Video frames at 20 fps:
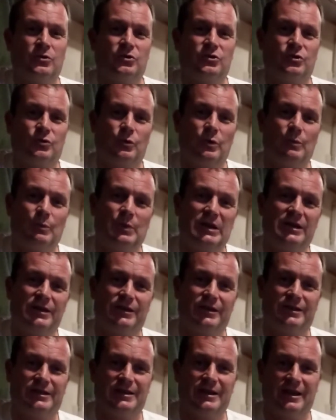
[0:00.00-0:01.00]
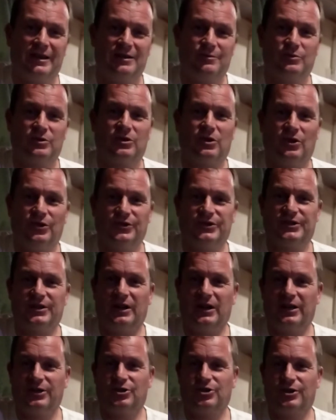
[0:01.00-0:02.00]
so a beer that's named
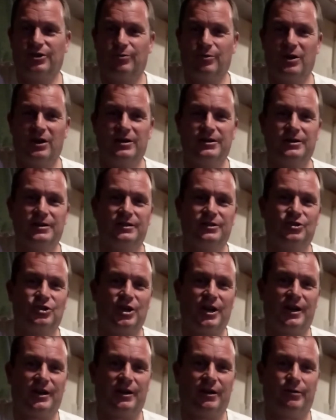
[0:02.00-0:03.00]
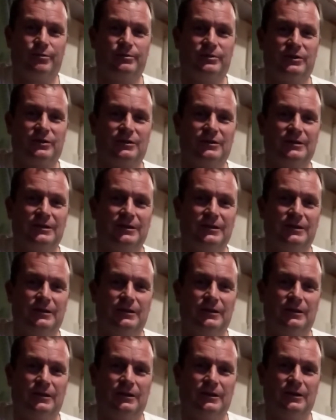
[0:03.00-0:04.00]
Constellation I really need to check out.
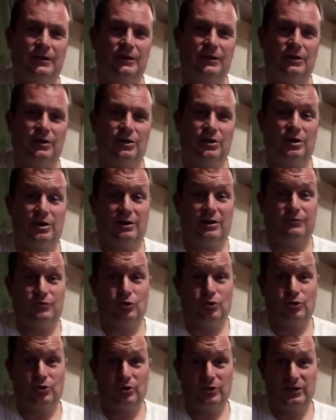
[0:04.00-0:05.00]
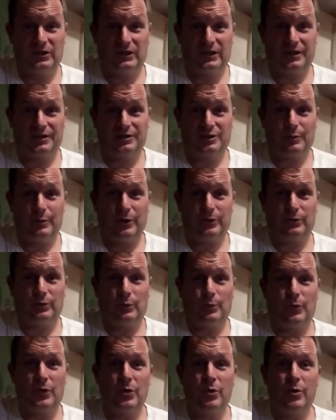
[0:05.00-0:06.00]
I've heard good things about
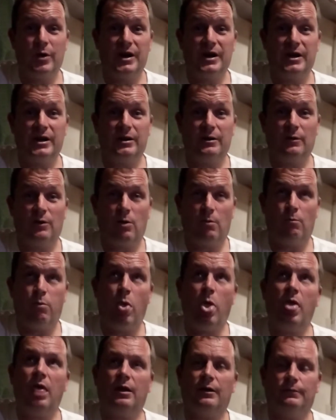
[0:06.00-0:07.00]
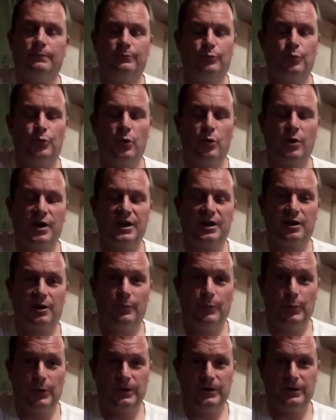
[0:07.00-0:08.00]
the Brewing
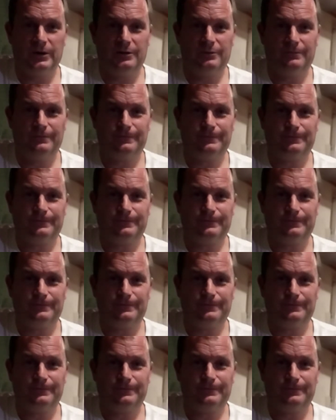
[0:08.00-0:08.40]
Company.